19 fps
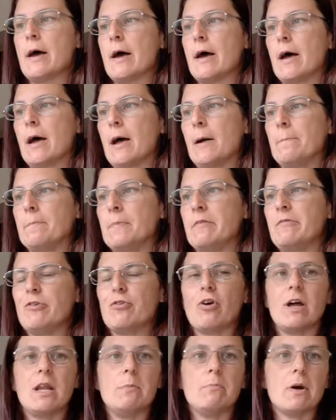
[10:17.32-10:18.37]
If you've
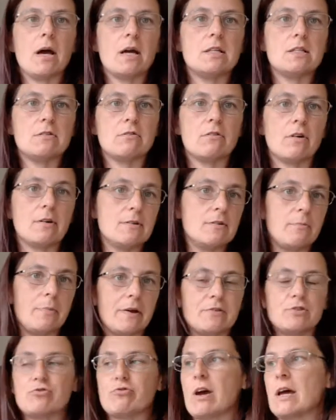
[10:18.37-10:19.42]
got any birds that are under a bit
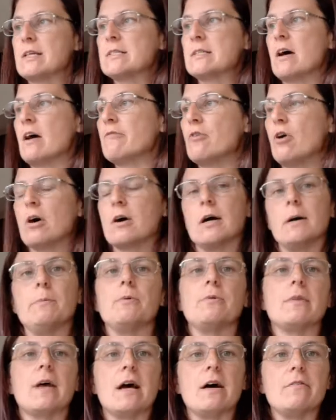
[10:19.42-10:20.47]
of stress, I've got a
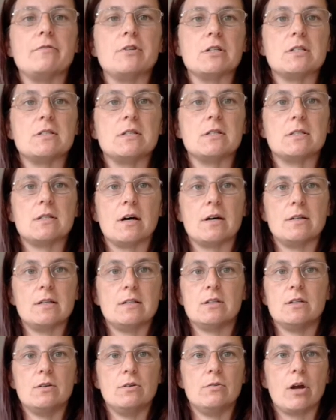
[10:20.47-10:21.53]
couple now that have just decided
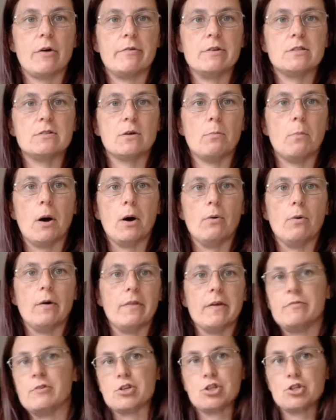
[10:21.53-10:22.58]
to go into a molt
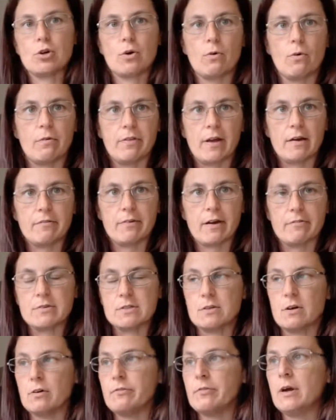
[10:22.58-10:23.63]
and they've just shook all their
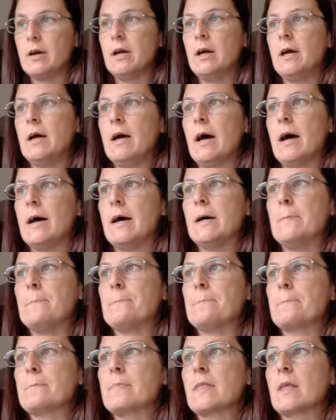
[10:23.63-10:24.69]
feathers off.
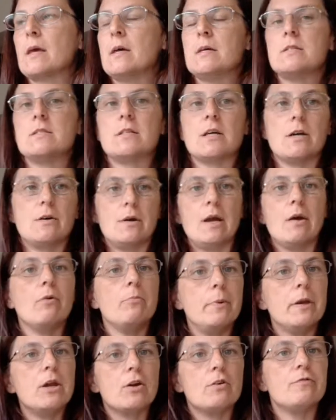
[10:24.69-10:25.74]
So it
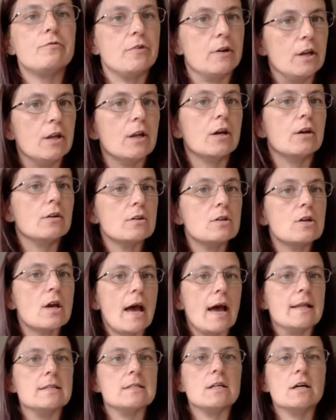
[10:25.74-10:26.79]
would be good for, you know,
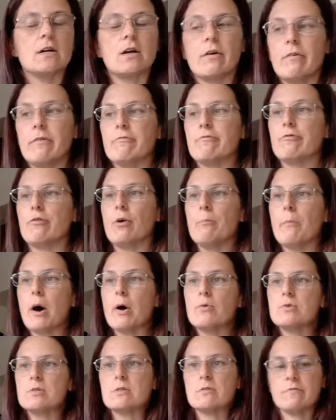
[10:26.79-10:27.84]
hens that are going through a
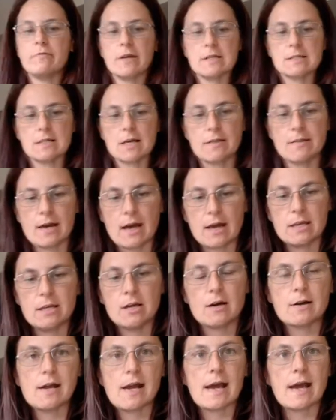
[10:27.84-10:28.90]
molt and things like that.
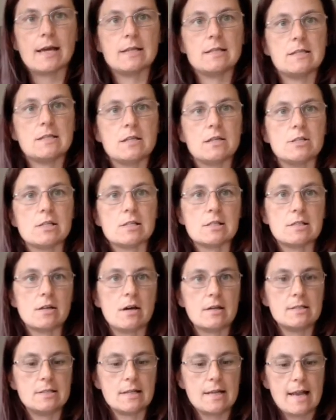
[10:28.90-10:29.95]
Young hens that are just
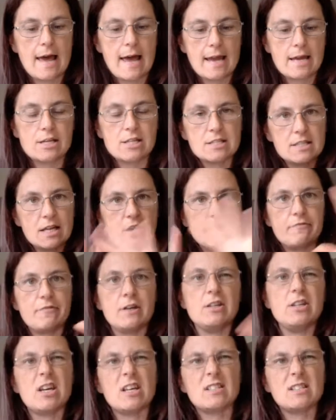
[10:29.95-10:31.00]
starting to lay, just
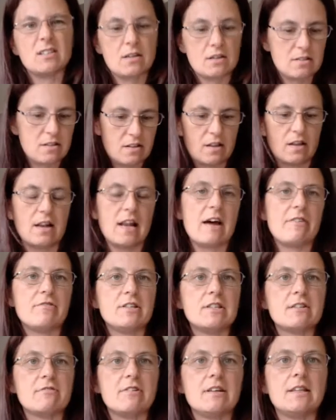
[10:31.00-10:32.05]
anything, just because of the
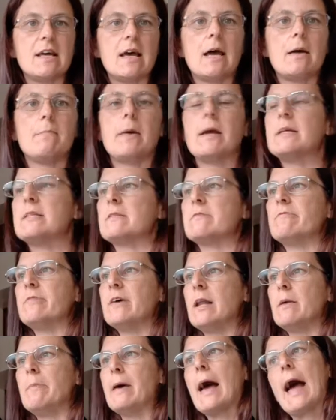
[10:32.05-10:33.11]
lavender in there makes them
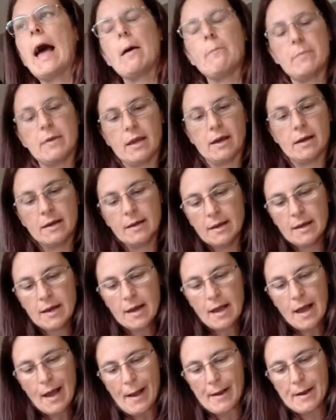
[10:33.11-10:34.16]
feel a bit happier.
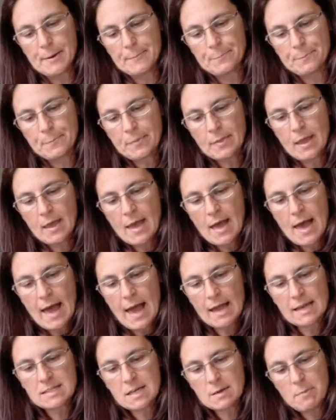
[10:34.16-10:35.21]
And
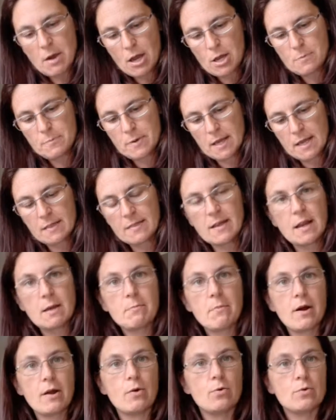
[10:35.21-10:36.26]
I'm hoping that it
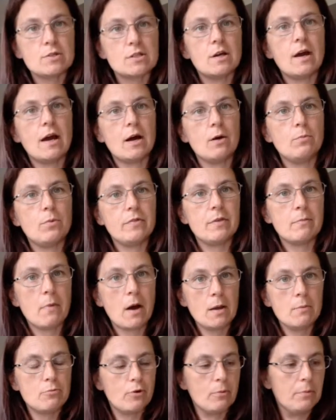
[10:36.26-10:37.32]
might also help with the
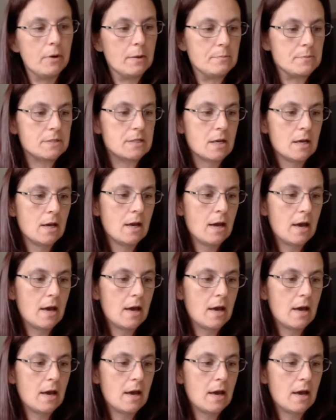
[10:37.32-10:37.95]
mite problems.